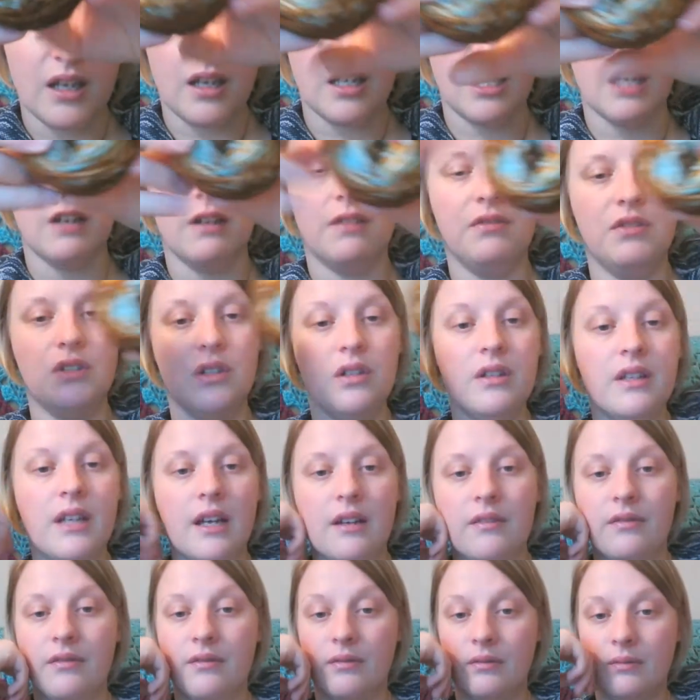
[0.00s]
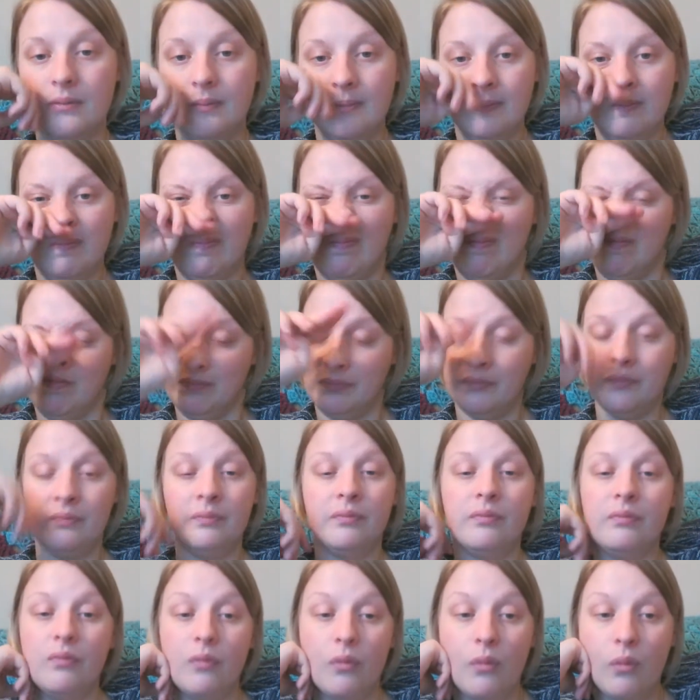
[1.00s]
Now I've done that
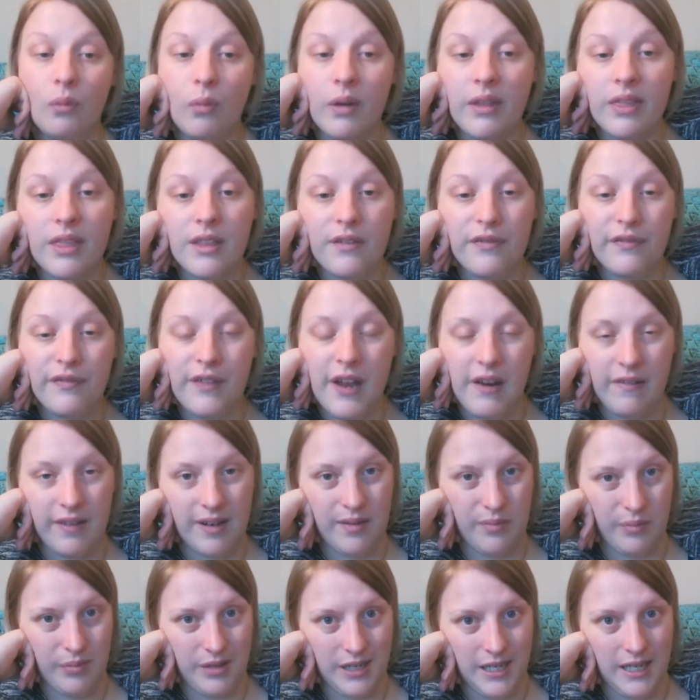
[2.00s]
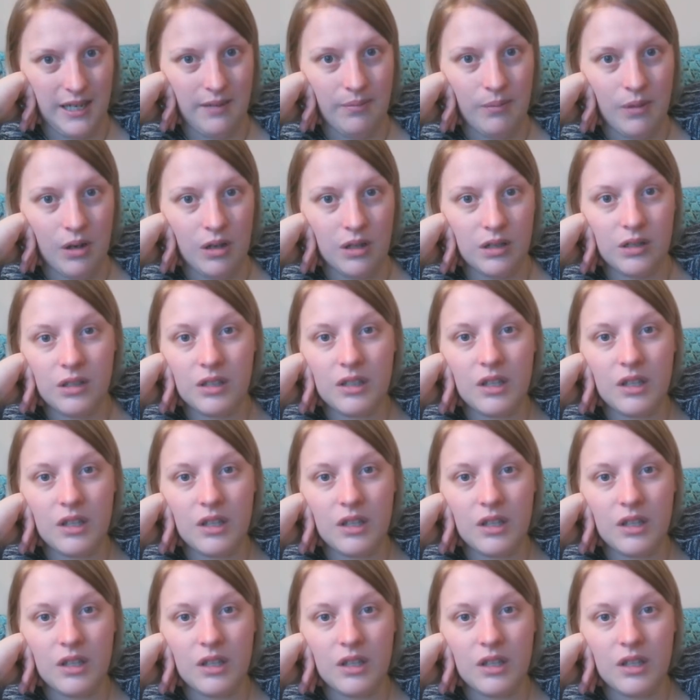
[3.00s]
with the ferret bit in mind,